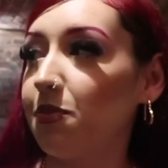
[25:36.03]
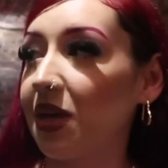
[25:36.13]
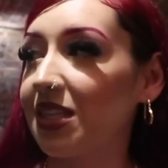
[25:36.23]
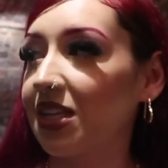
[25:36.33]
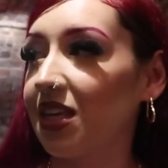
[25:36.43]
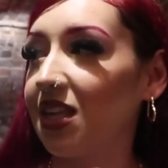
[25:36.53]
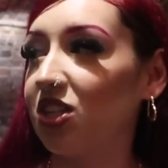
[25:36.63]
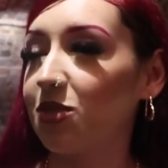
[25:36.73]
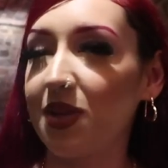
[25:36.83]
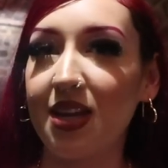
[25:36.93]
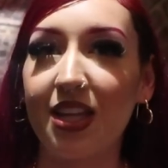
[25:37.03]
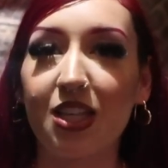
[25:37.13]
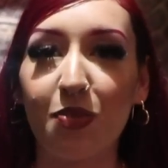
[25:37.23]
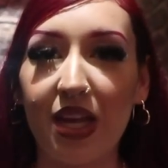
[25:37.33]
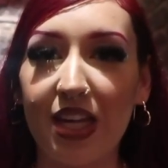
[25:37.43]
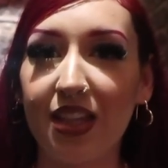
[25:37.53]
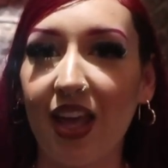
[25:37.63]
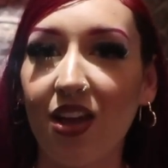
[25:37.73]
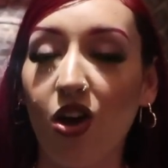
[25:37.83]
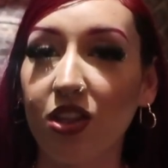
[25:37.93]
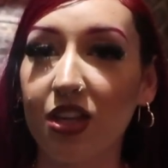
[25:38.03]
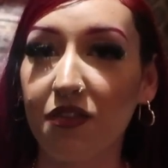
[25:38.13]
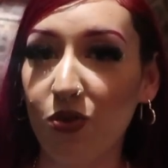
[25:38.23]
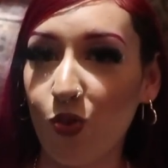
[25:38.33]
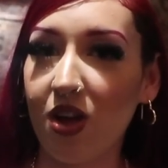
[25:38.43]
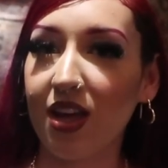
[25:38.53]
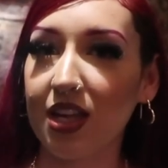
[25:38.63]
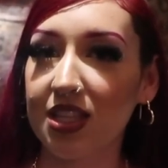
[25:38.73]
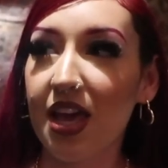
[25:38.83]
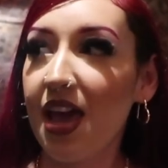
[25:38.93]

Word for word: But basically, they just been explaining like all the different wines